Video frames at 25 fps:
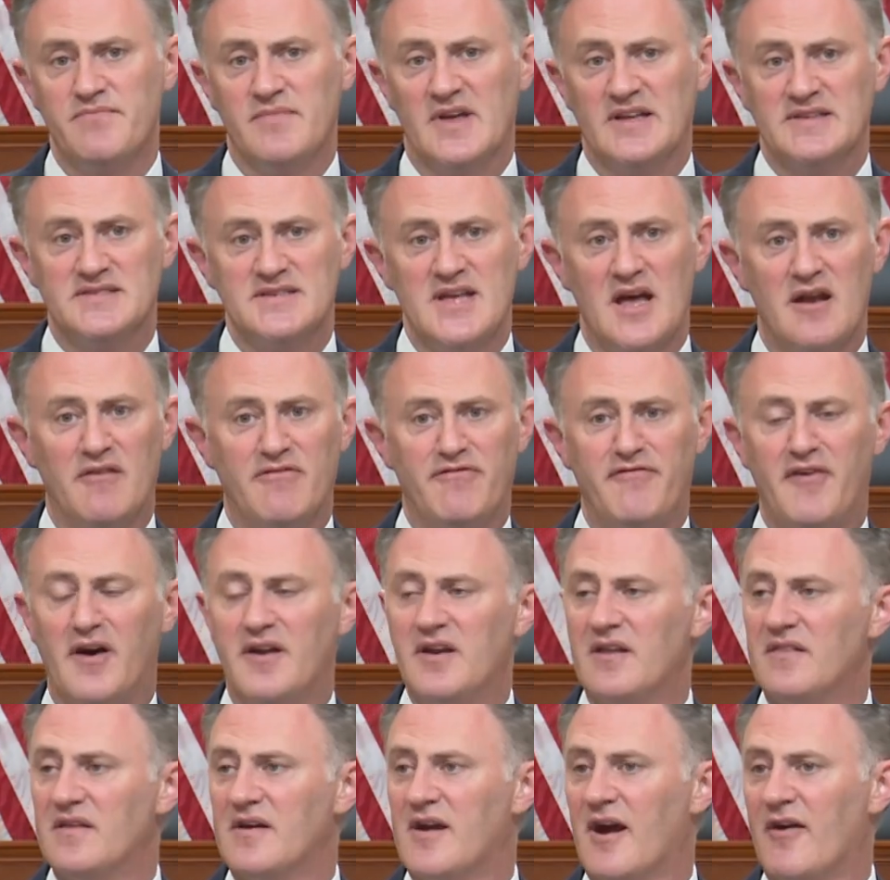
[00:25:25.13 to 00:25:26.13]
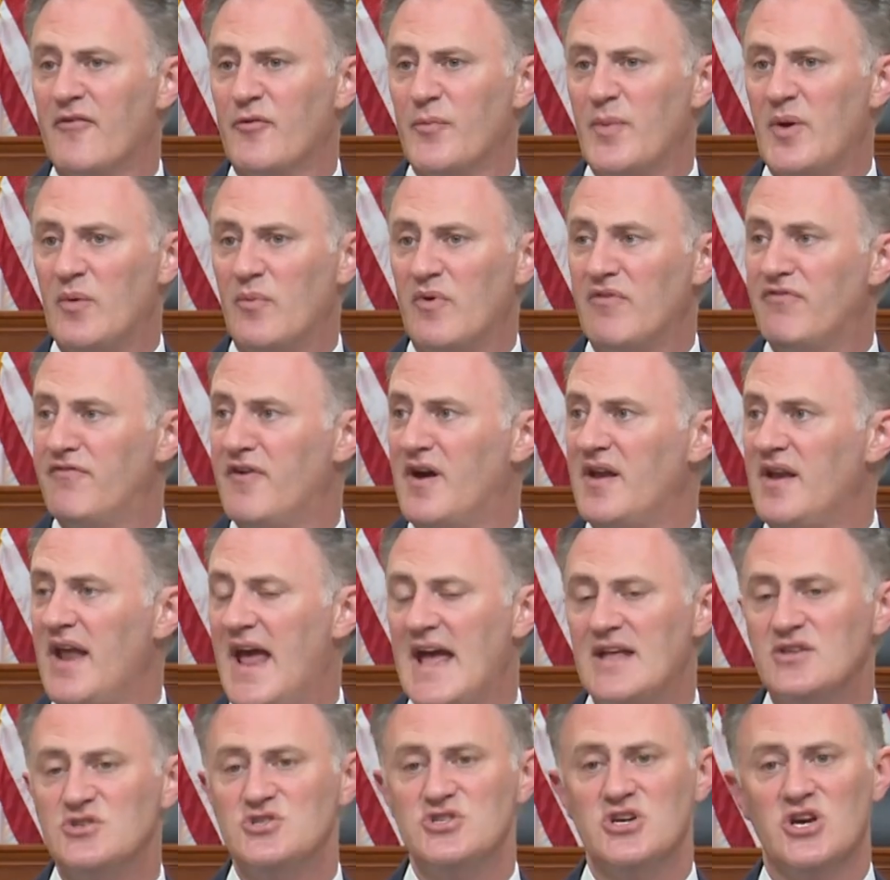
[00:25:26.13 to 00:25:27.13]
Instead of funding the government, we fund
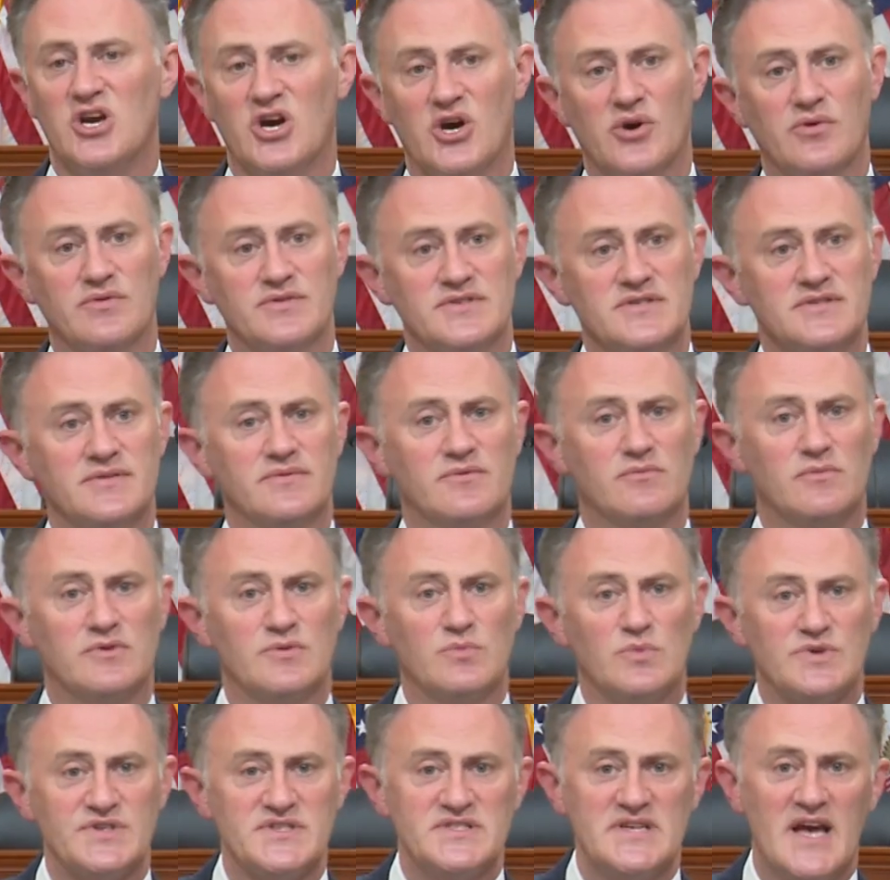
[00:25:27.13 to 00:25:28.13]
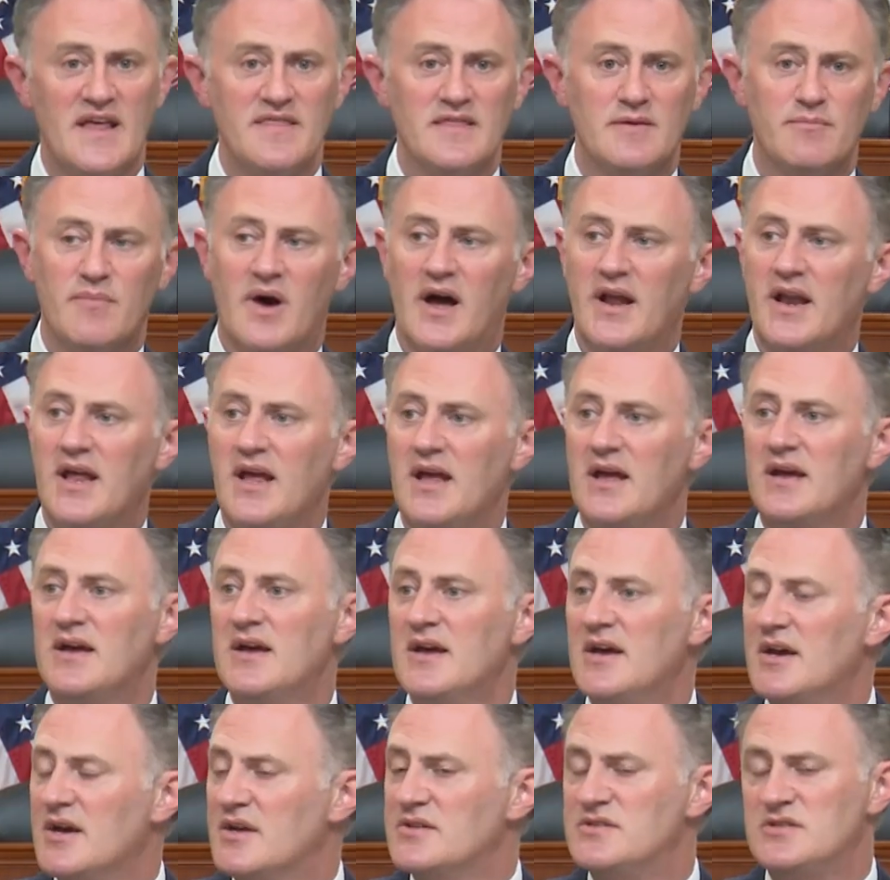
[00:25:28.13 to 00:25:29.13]
NGOs. We'll send the money
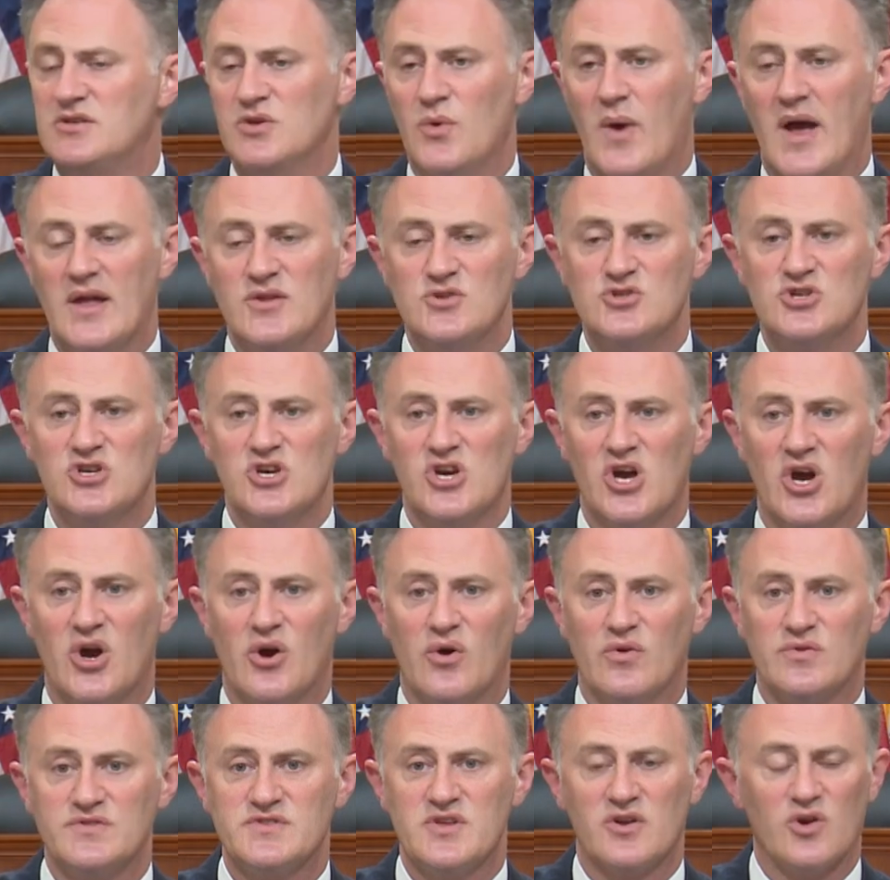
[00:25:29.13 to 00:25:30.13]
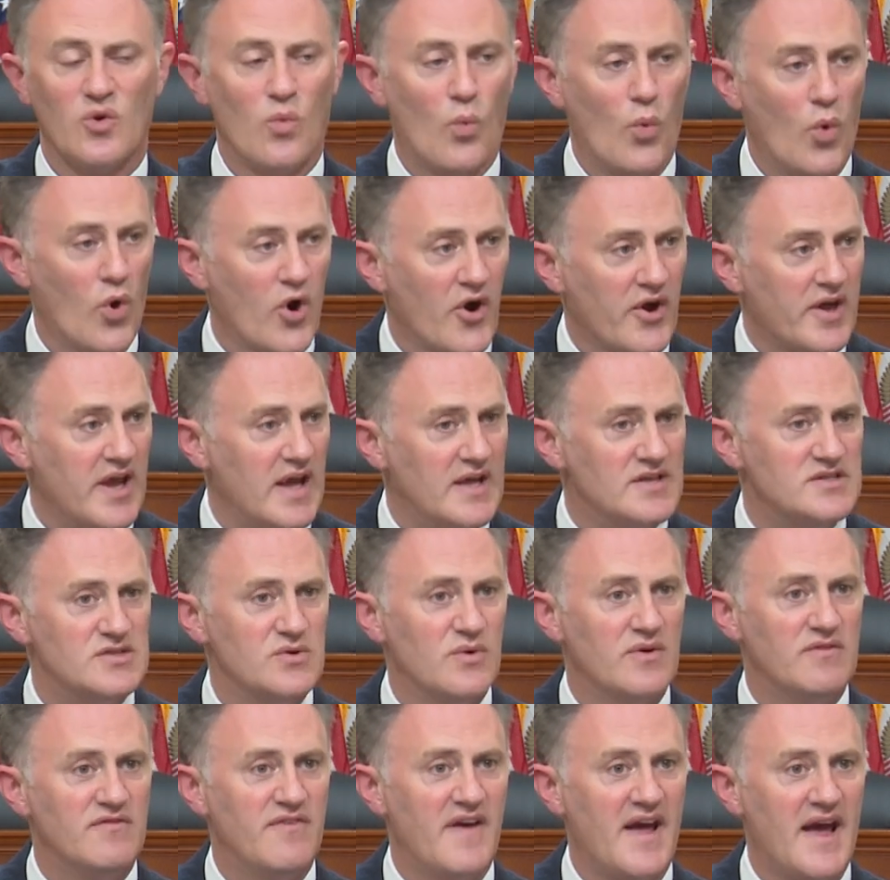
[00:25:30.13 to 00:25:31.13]
to NGOs that are working
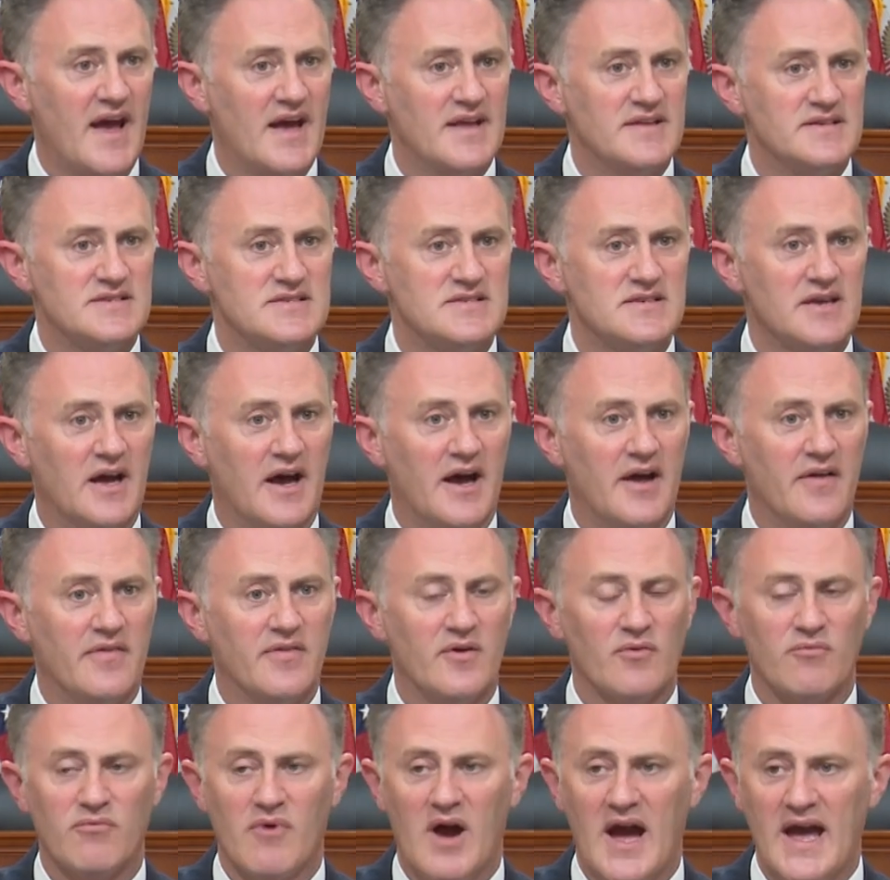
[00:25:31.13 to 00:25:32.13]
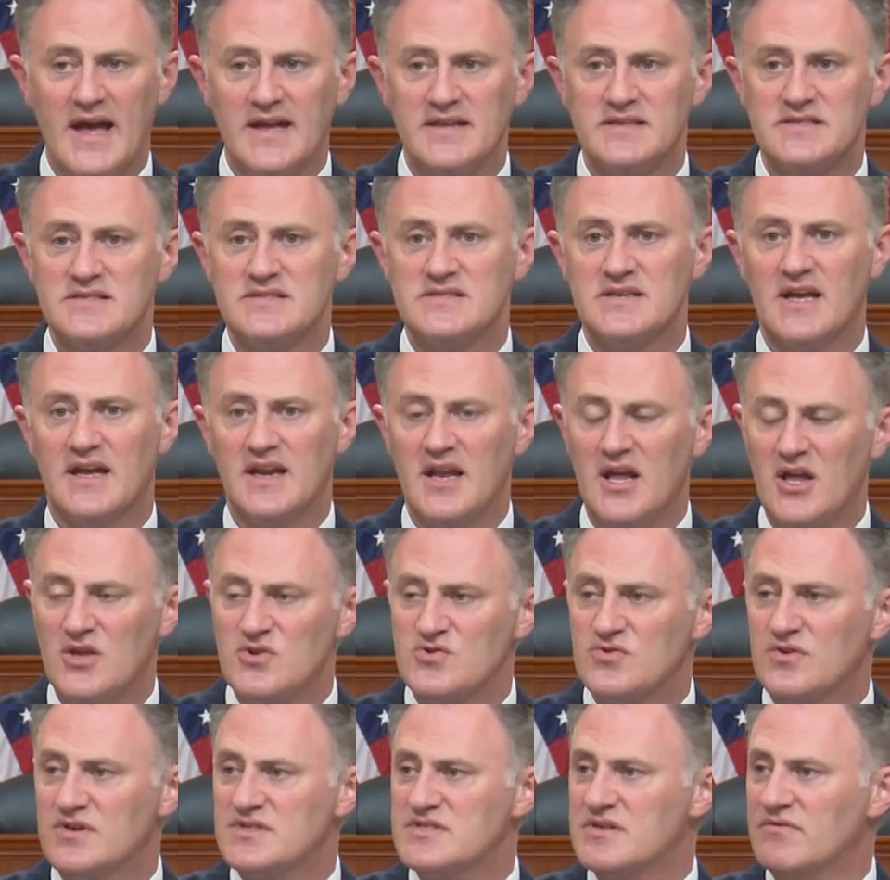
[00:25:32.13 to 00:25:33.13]
to advance the rights and
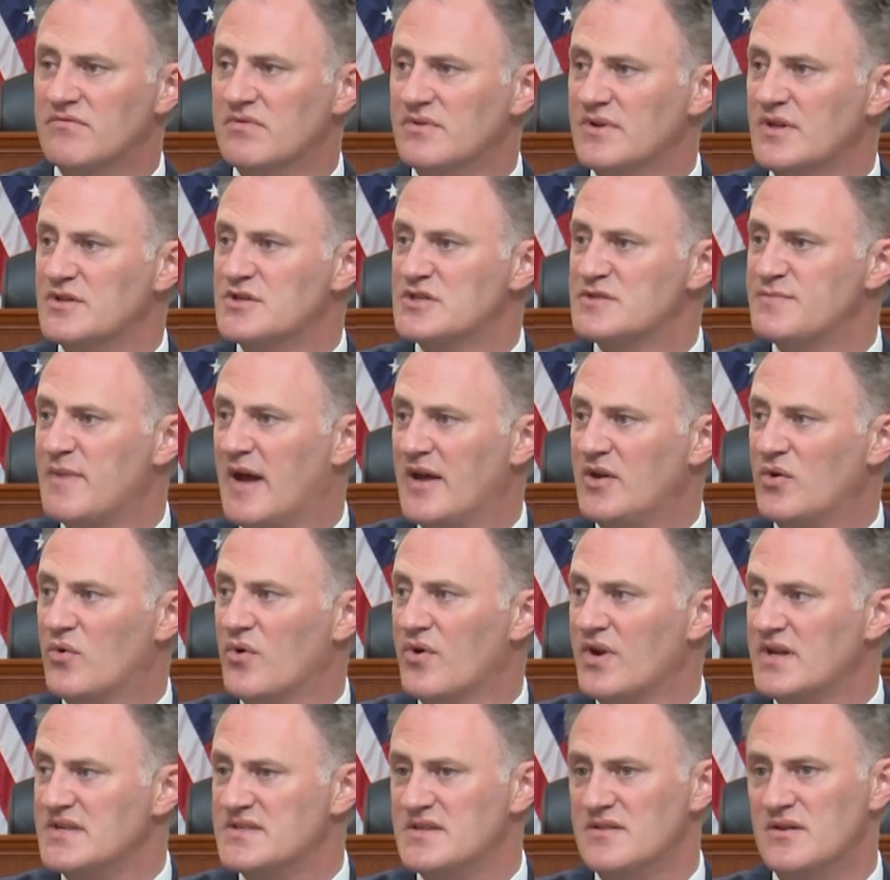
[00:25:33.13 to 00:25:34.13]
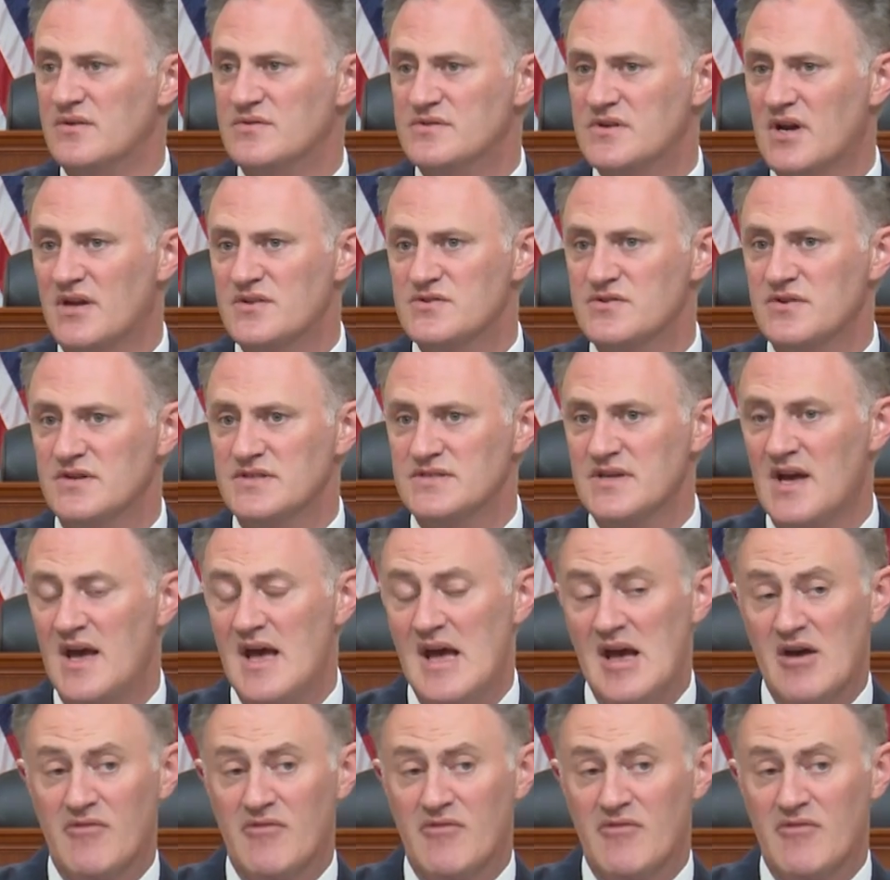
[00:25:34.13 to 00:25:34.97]
interests of religious minorities in those countries.